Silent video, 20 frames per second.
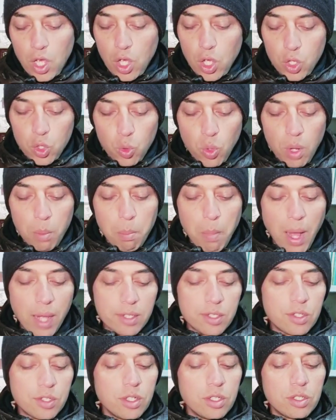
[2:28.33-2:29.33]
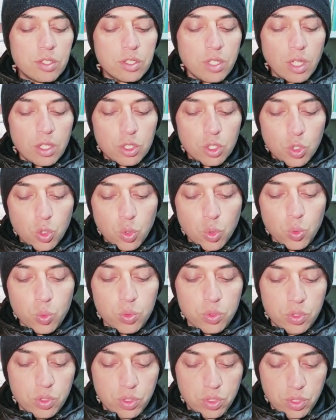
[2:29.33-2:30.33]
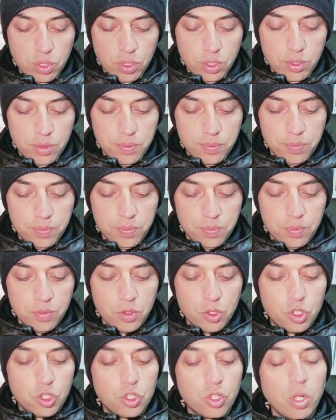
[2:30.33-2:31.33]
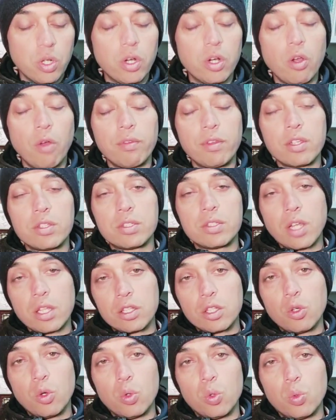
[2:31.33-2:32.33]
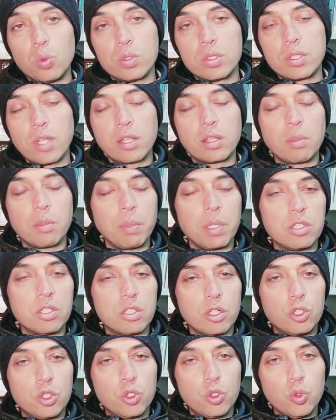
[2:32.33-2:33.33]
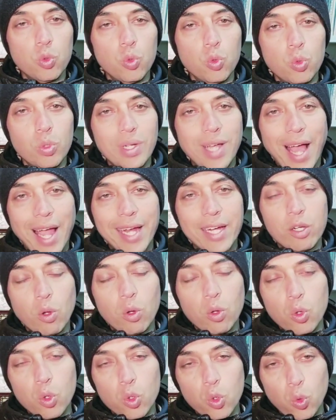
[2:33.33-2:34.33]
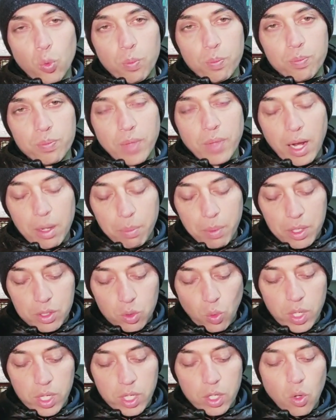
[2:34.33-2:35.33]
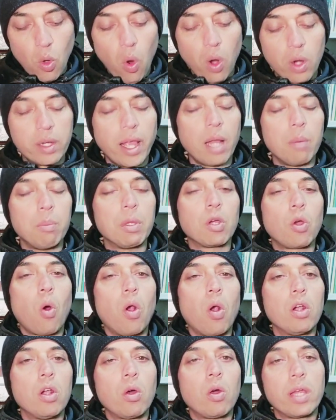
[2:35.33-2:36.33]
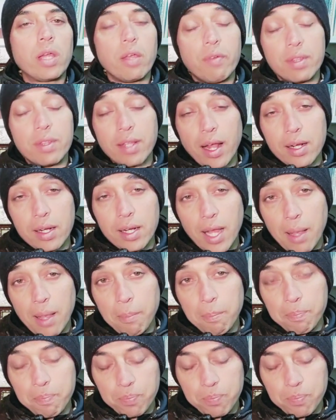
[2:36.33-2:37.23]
You are master Satgurus, children of the Satguru. Sat means the true guide or guru. That means only God can be called or given that name.